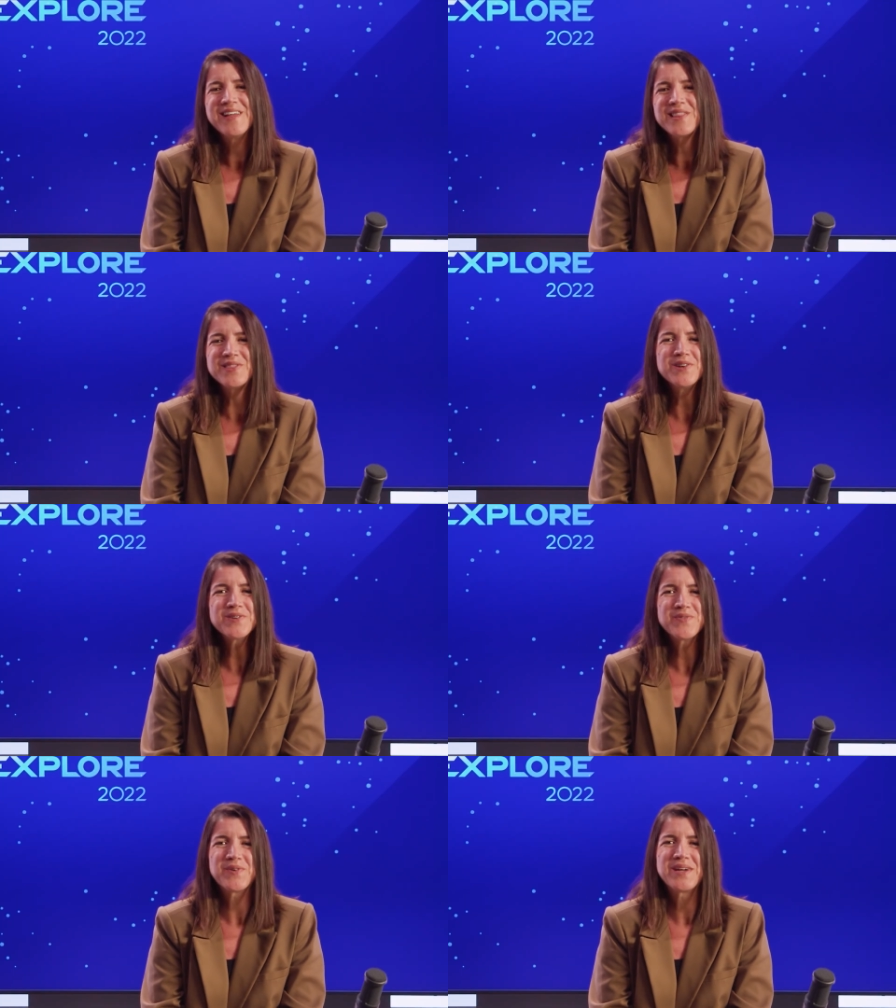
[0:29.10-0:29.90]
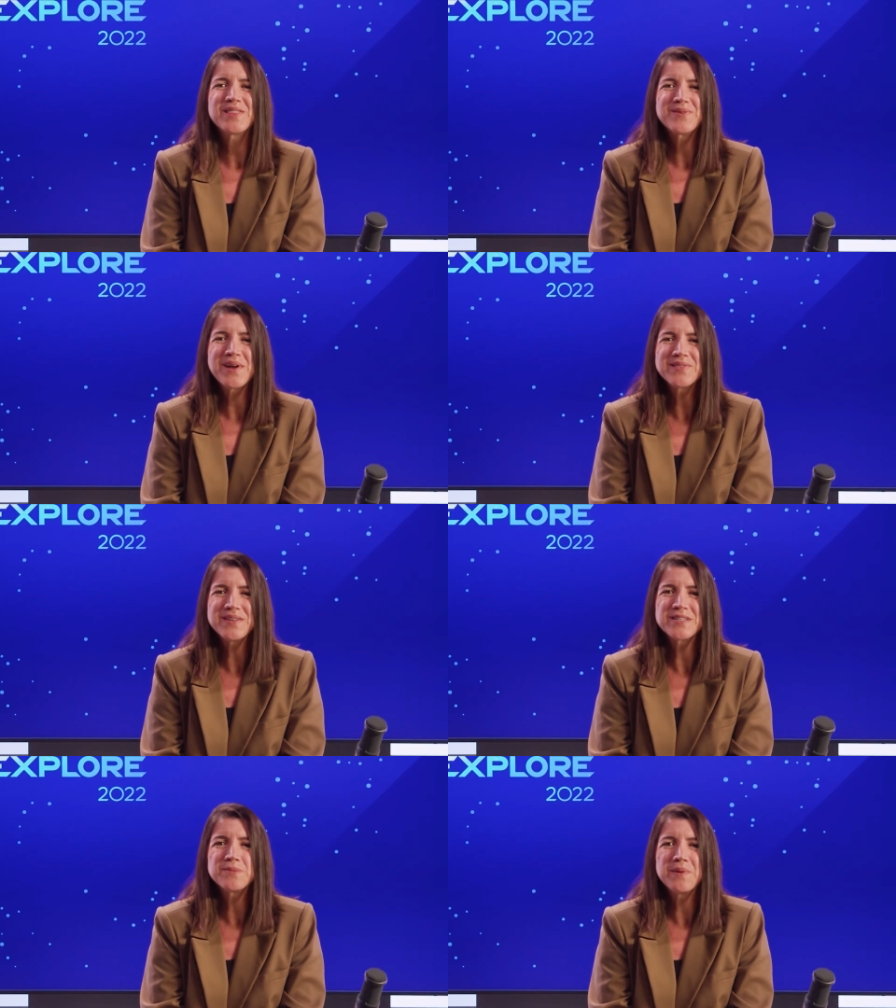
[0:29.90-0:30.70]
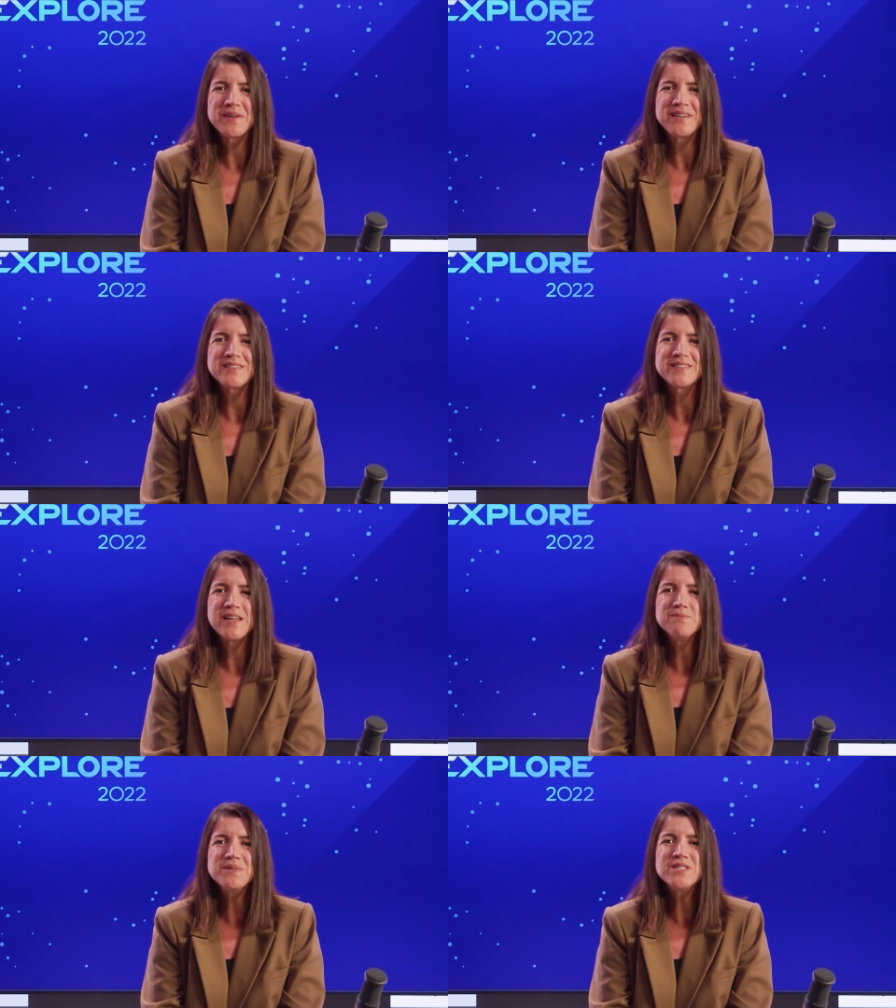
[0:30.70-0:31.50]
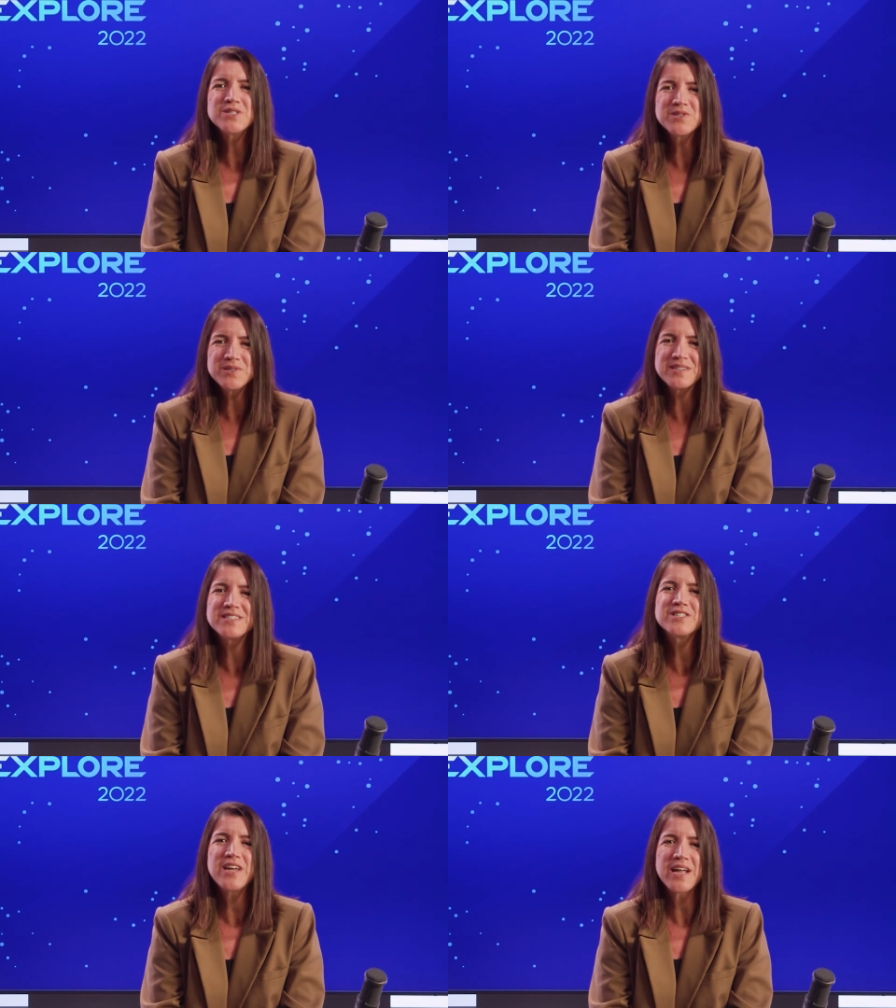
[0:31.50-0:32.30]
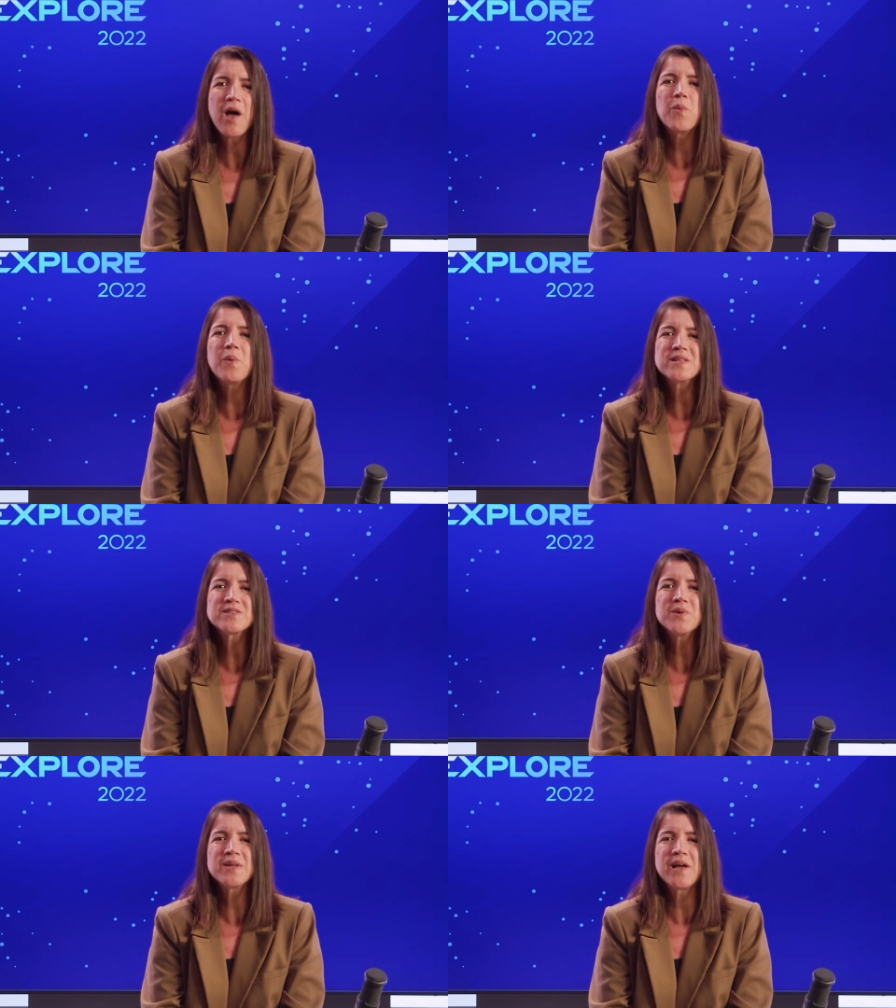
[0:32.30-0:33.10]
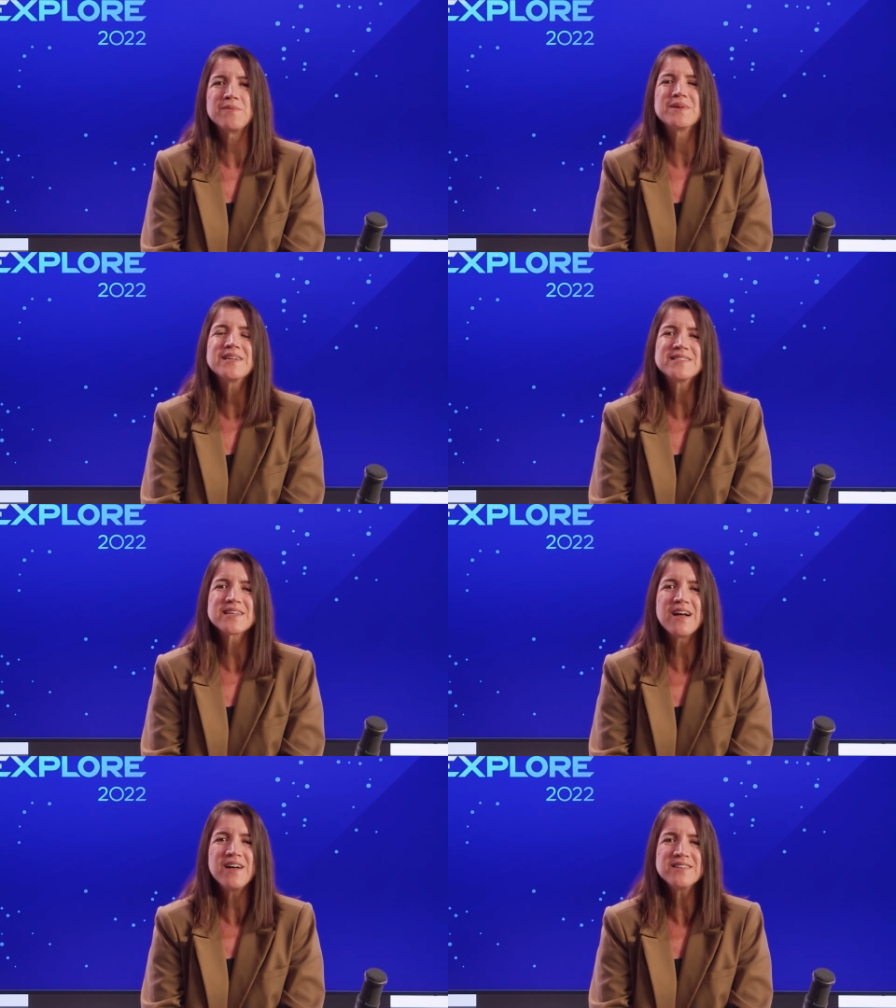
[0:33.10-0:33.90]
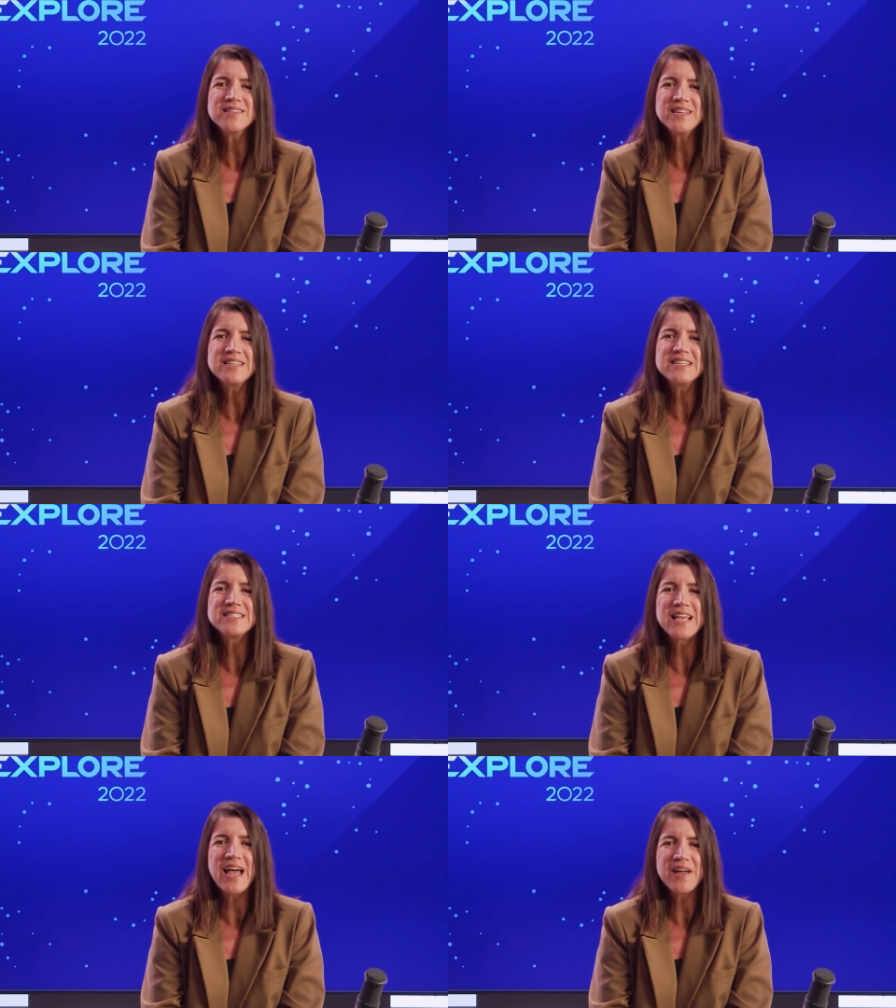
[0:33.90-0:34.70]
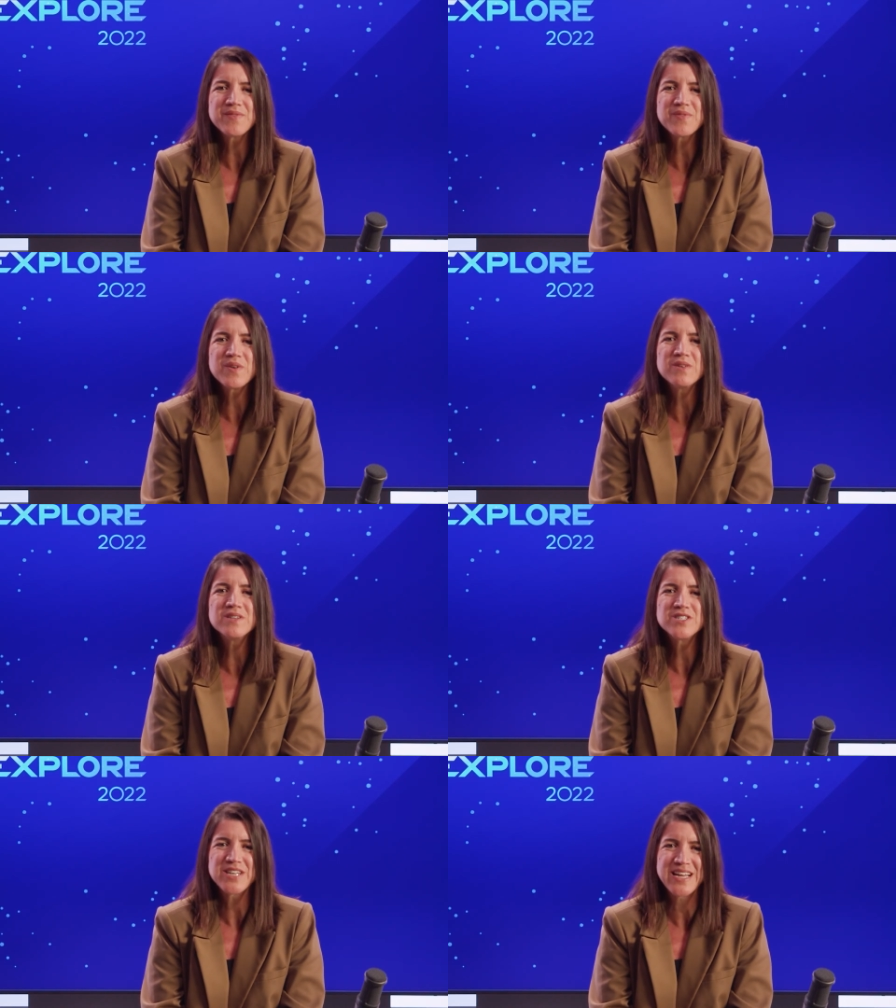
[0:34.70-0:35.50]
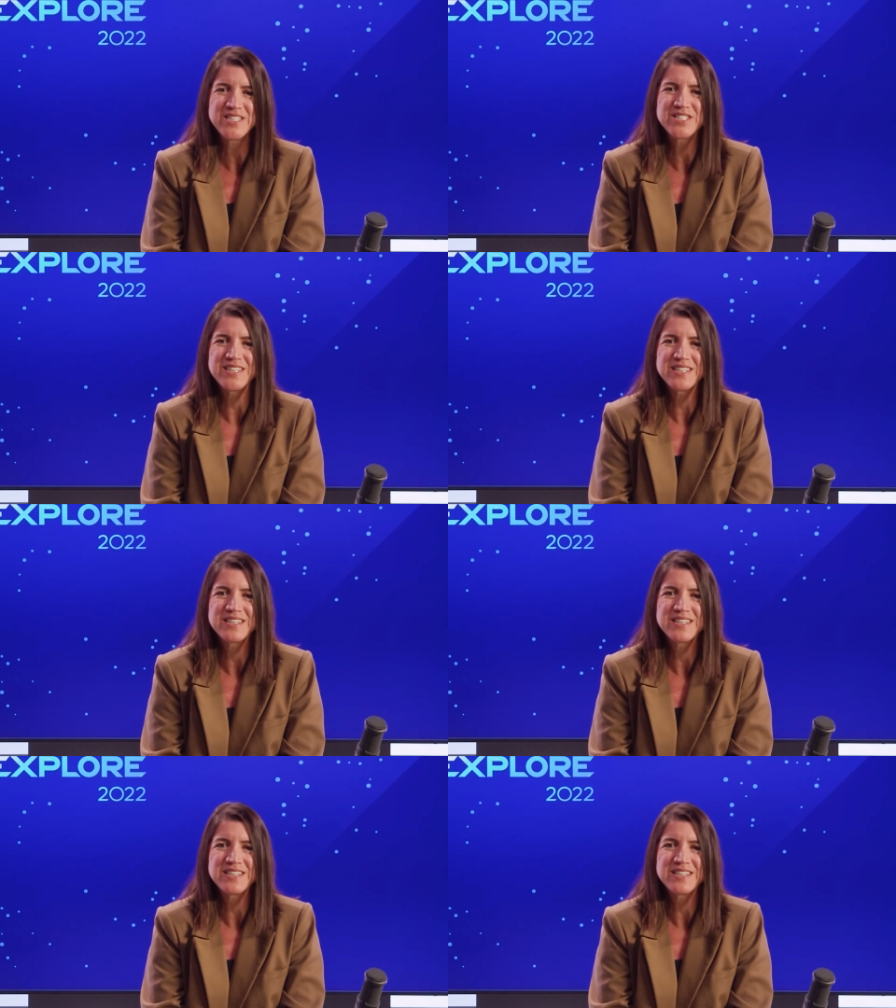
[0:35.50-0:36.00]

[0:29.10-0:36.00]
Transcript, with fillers: Look for it throughout the experience and be sure to check out what's going on because the content is ever changing.